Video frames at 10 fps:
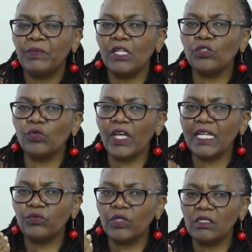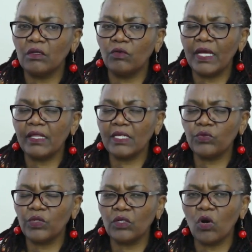And so that
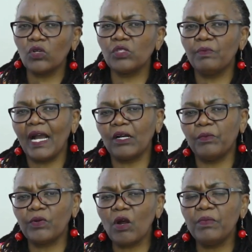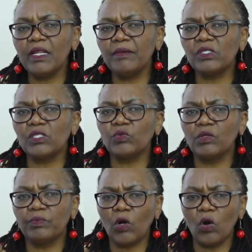will cause back problems, it
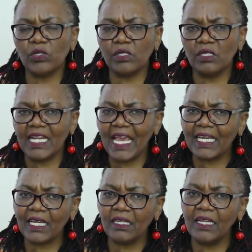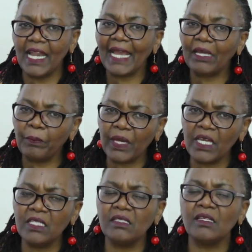will cause neck
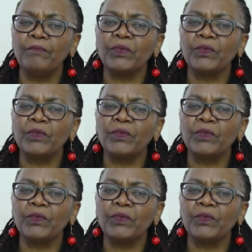pains,